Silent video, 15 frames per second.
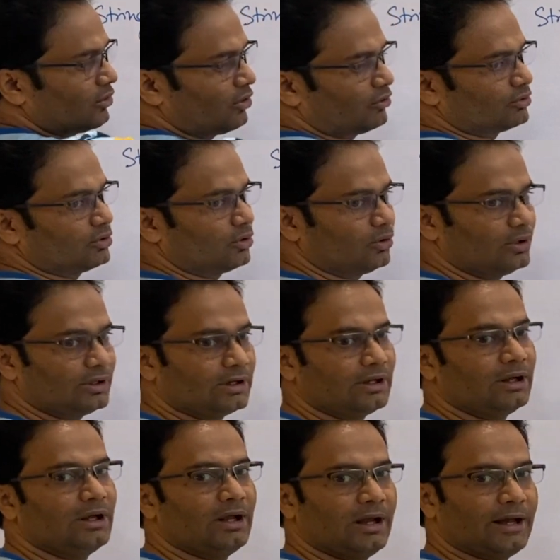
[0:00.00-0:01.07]
or not,
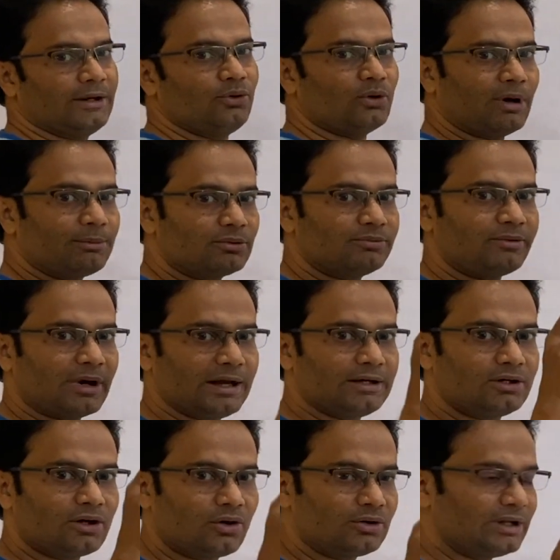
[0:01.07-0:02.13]
and you have to
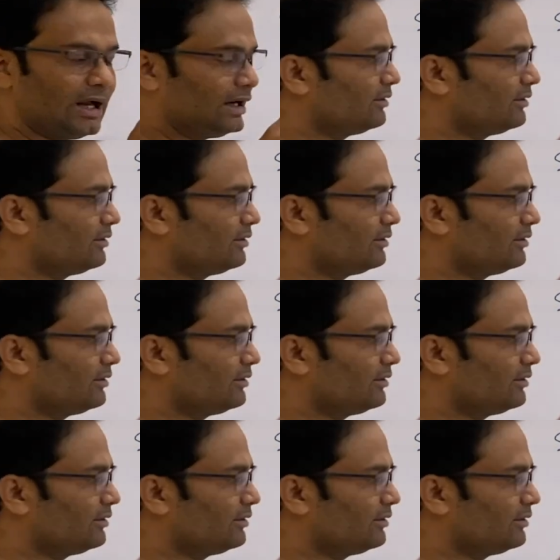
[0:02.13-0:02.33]
find out that